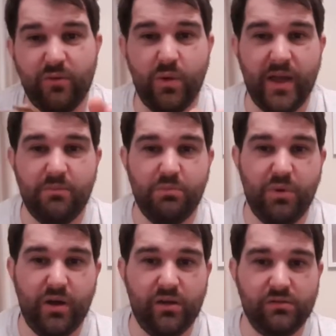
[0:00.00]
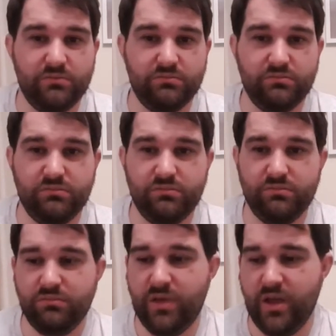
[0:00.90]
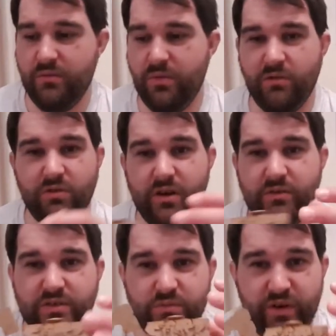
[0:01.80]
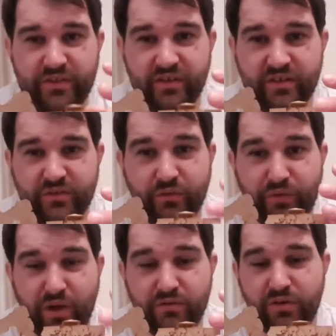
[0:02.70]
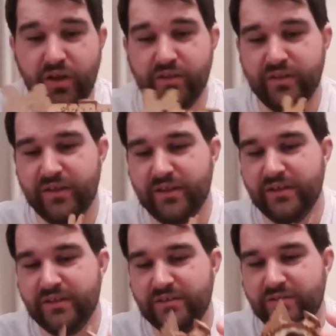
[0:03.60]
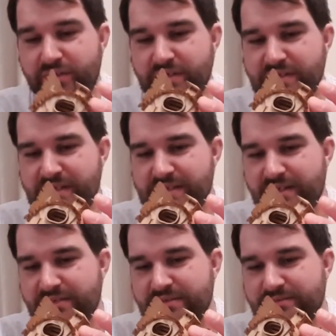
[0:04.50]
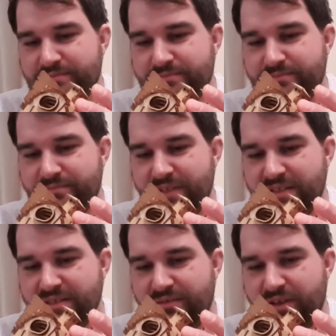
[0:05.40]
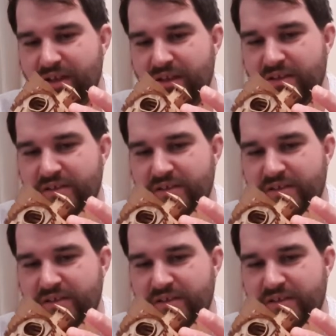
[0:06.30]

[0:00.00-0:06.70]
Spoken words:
other way, but I really just wanted to sort of overlay all these details and stuff like that.